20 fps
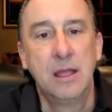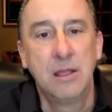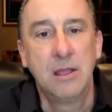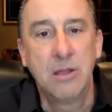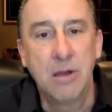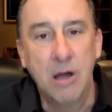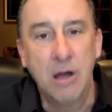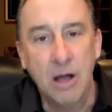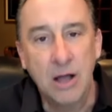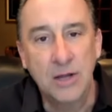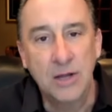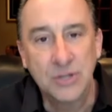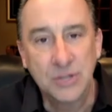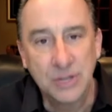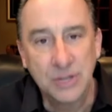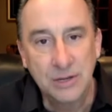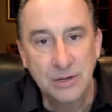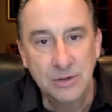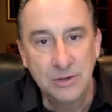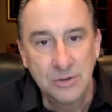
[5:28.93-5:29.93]

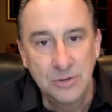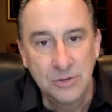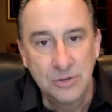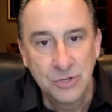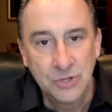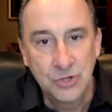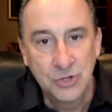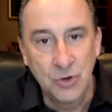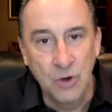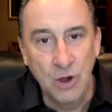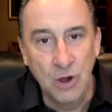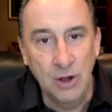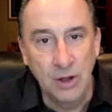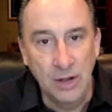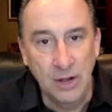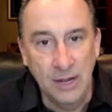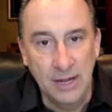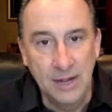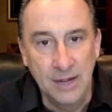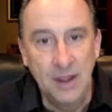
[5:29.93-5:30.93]
caution
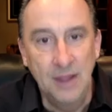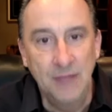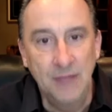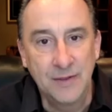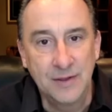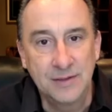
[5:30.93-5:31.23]
strongly enough